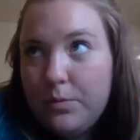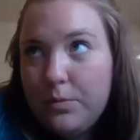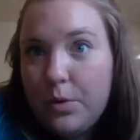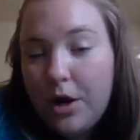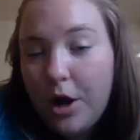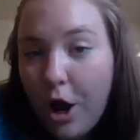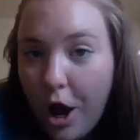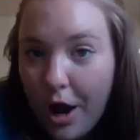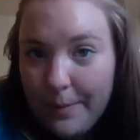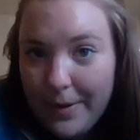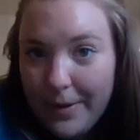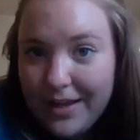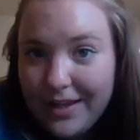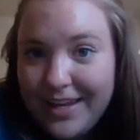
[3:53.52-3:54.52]
or a
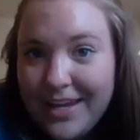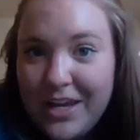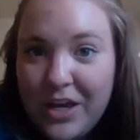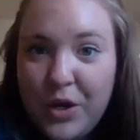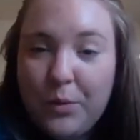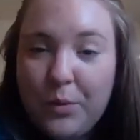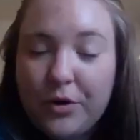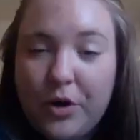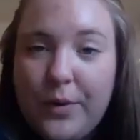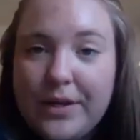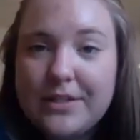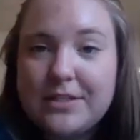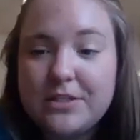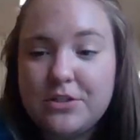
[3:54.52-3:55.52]
comma, we're
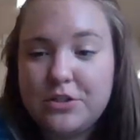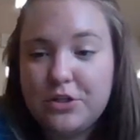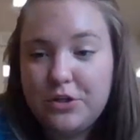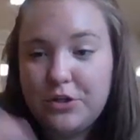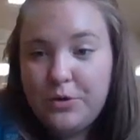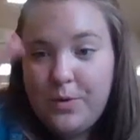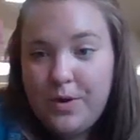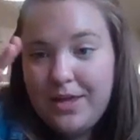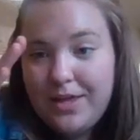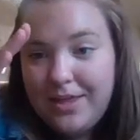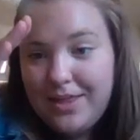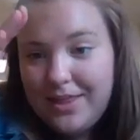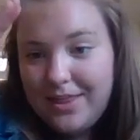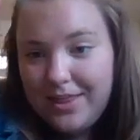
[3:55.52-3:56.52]
going to do
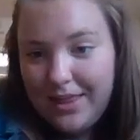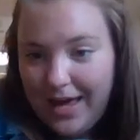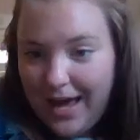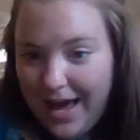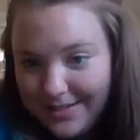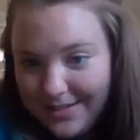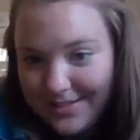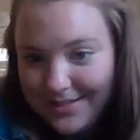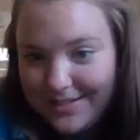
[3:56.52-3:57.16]
that.